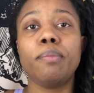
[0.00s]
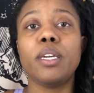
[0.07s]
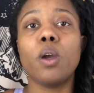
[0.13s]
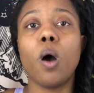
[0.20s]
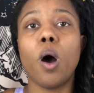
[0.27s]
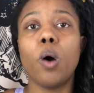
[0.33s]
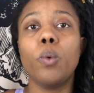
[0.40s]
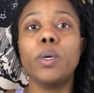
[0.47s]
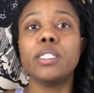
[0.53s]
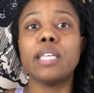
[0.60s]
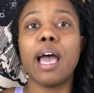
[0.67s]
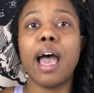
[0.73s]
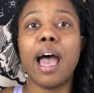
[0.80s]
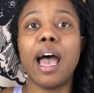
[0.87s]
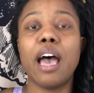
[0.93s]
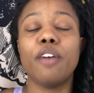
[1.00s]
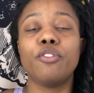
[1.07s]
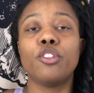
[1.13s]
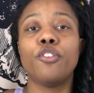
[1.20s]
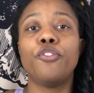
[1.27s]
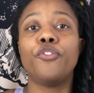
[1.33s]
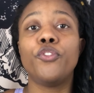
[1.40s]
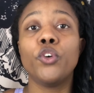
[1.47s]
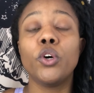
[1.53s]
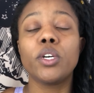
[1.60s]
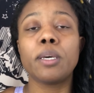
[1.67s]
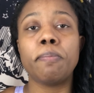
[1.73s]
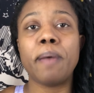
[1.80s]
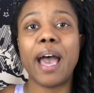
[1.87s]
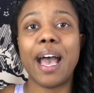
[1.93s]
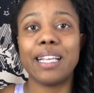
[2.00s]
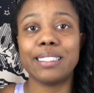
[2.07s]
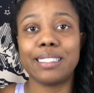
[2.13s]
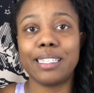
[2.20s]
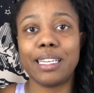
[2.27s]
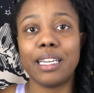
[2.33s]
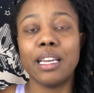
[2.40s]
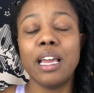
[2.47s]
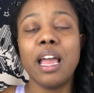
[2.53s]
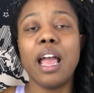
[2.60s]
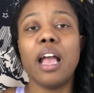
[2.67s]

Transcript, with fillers: we always have the full capacity